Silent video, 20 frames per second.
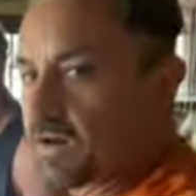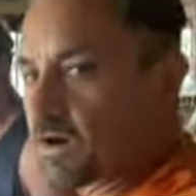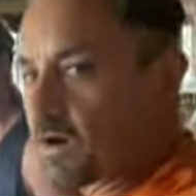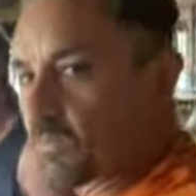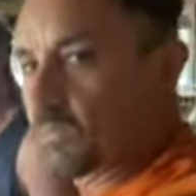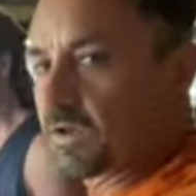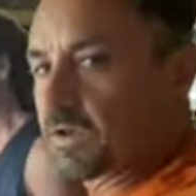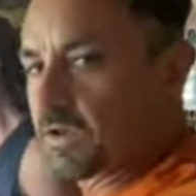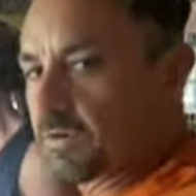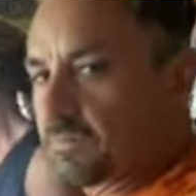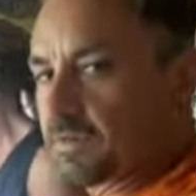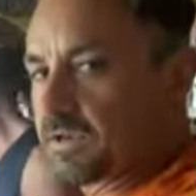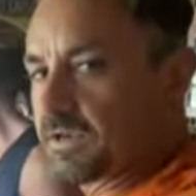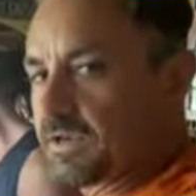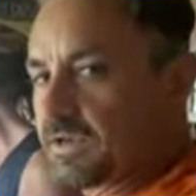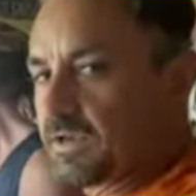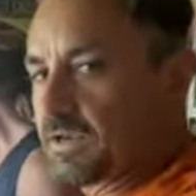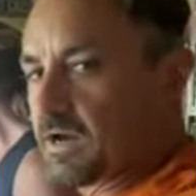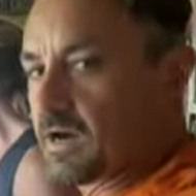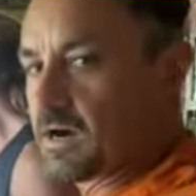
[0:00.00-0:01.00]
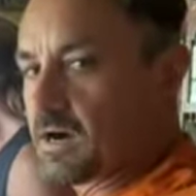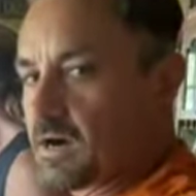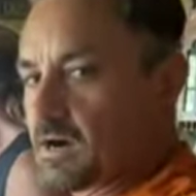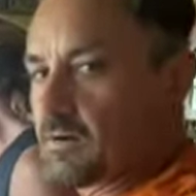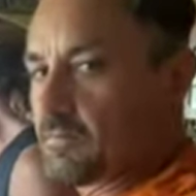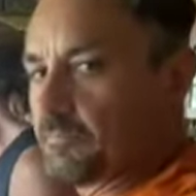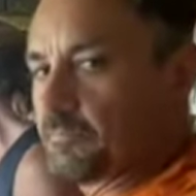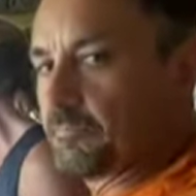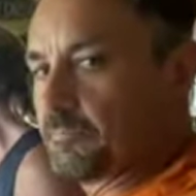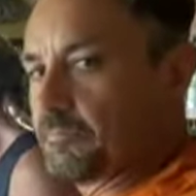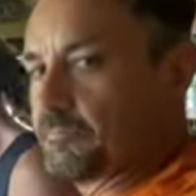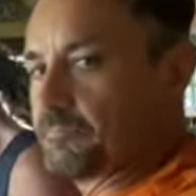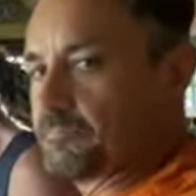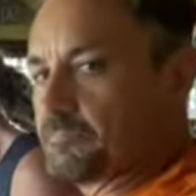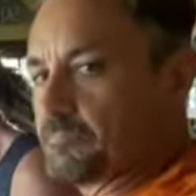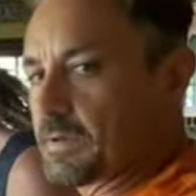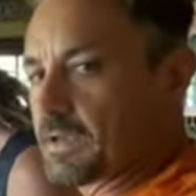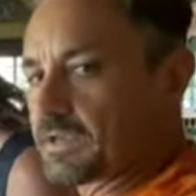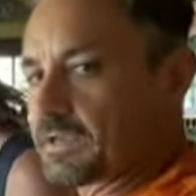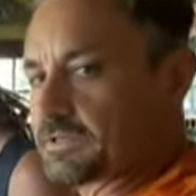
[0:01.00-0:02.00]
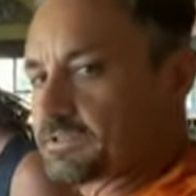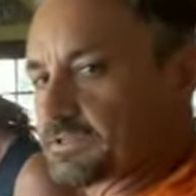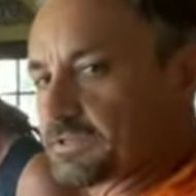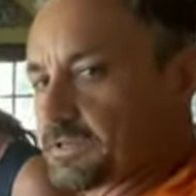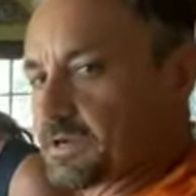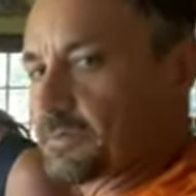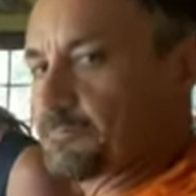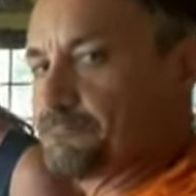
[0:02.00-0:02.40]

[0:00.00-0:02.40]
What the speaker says: are we going to be making today?